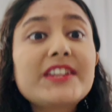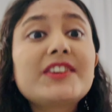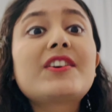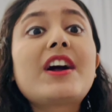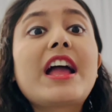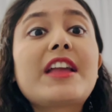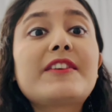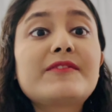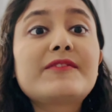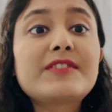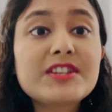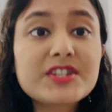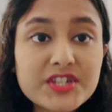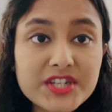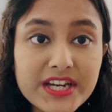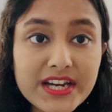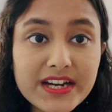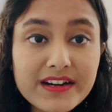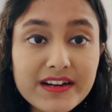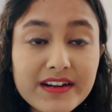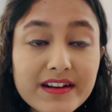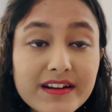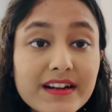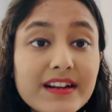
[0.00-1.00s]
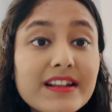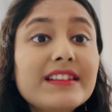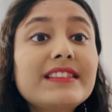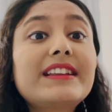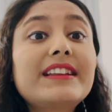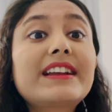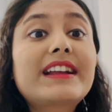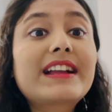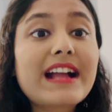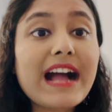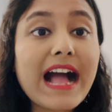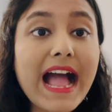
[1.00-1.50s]
I will share the
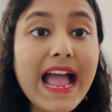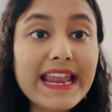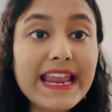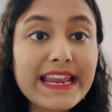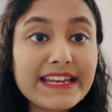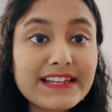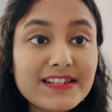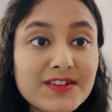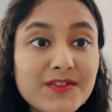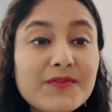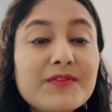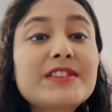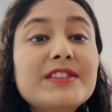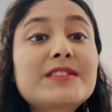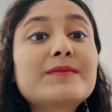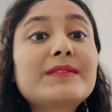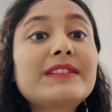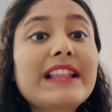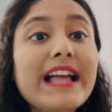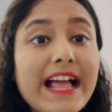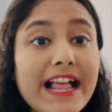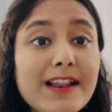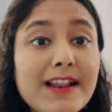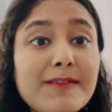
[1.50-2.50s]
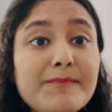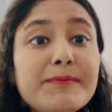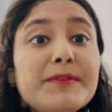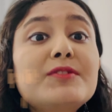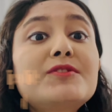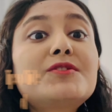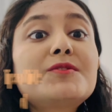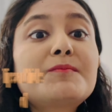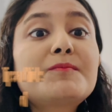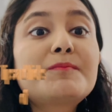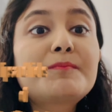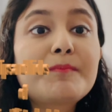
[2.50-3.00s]
guide which will help you
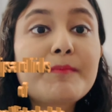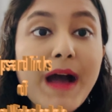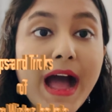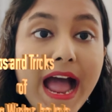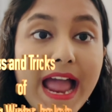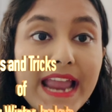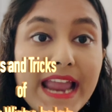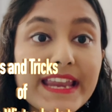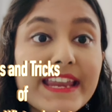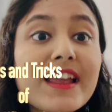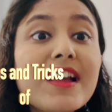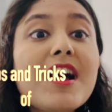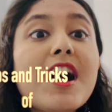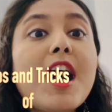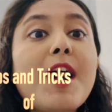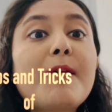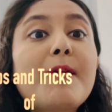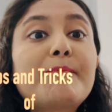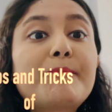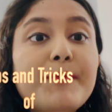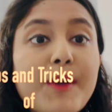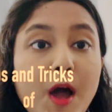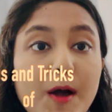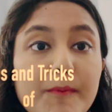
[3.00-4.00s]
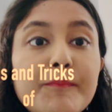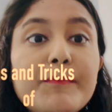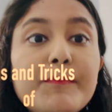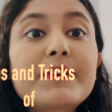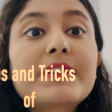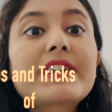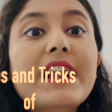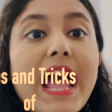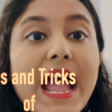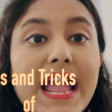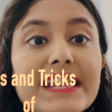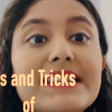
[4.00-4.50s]
to buy a proper
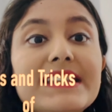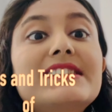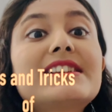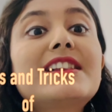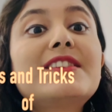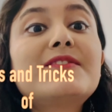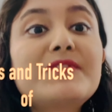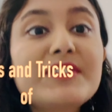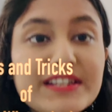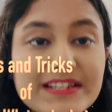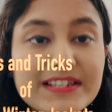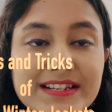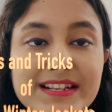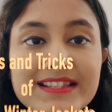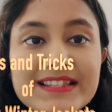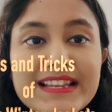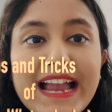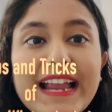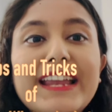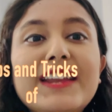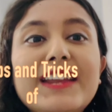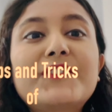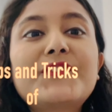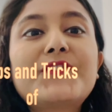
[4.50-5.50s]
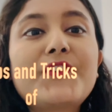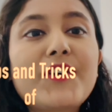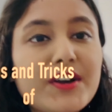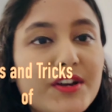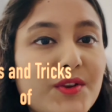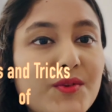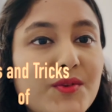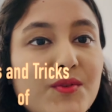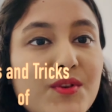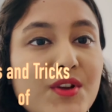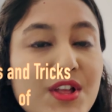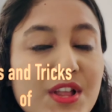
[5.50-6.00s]
ideal winter jacket for you.